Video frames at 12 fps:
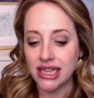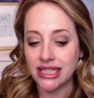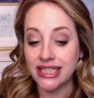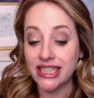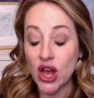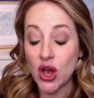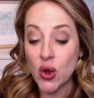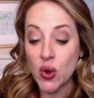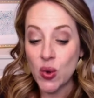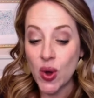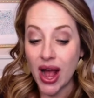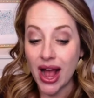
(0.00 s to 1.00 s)

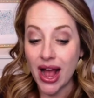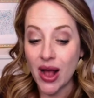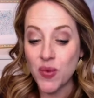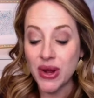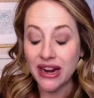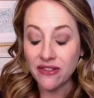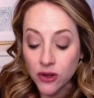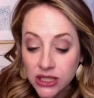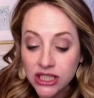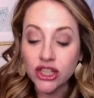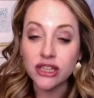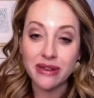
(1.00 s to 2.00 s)
So when I
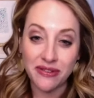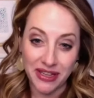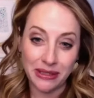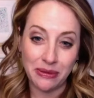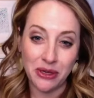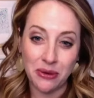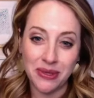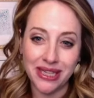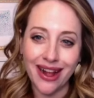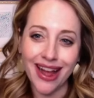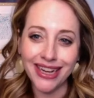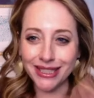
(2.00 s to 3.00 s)
first started my Facebook group, was
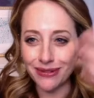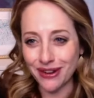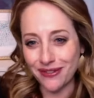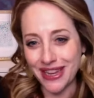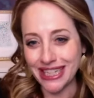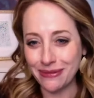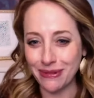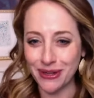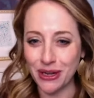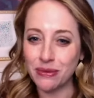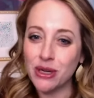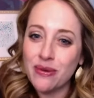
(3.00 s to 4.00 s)
like, I just want a
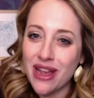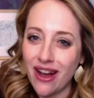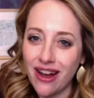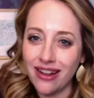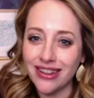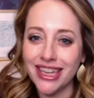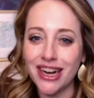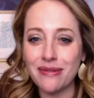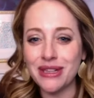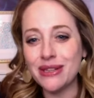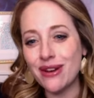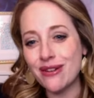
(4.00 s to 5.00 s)
Facebook group, don't we all? You know,
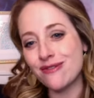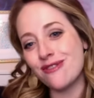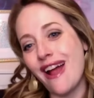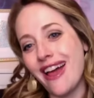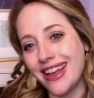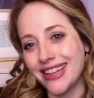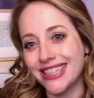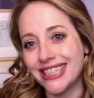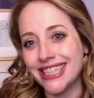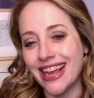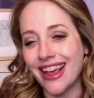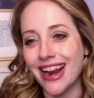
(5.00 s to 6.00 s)
I'm just want
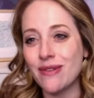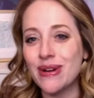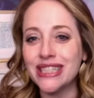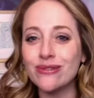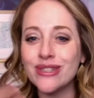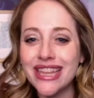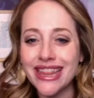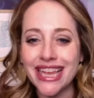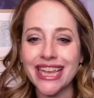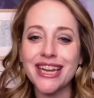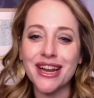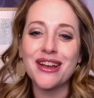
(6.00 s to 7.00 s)
friends. And I wasn't really
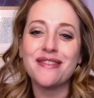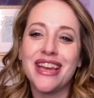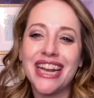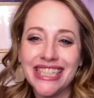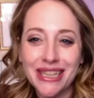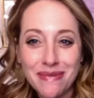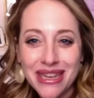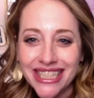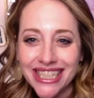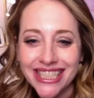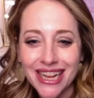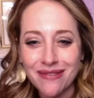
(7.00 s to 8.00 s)
thinking of it as a
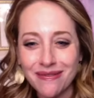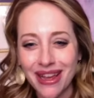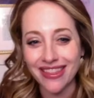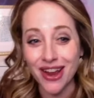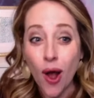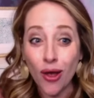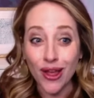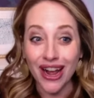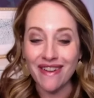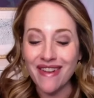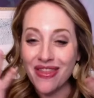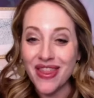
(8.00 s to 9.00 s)
business. I'm like, oh,
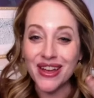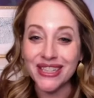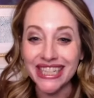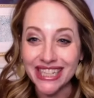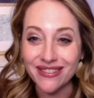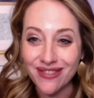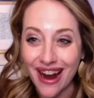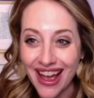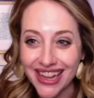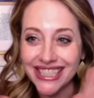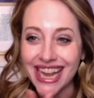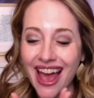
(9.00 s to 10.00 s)
look, I've got thousands of
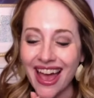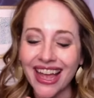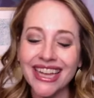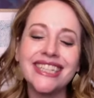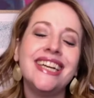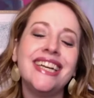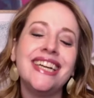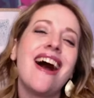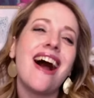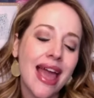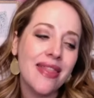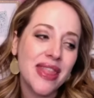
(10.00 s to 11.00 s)
friends. Yay.
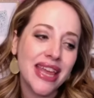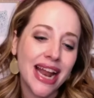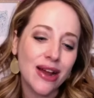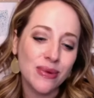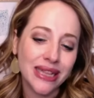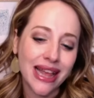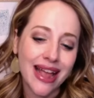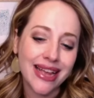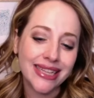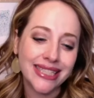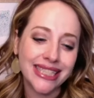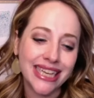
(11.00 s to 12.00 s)
And then I
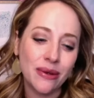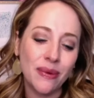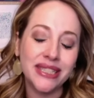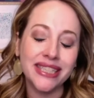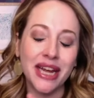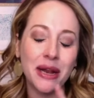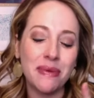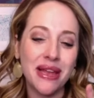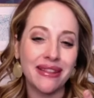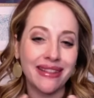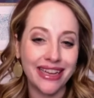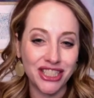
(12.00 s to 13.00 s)
realized it was going to
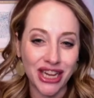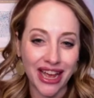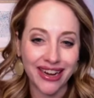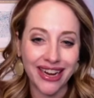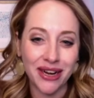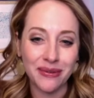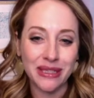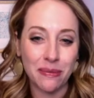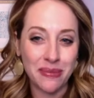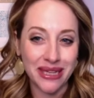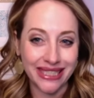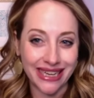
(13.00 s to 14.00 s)
be a lead gen and it was
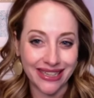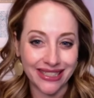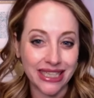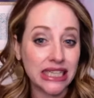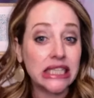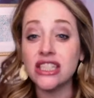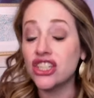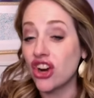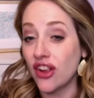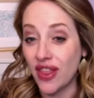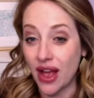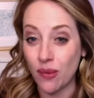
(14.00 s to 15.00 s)
a business. It didn't
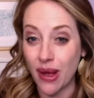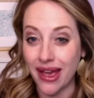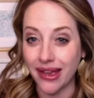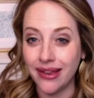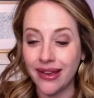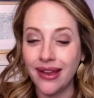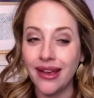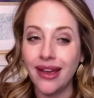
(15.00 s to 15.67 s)
start that way.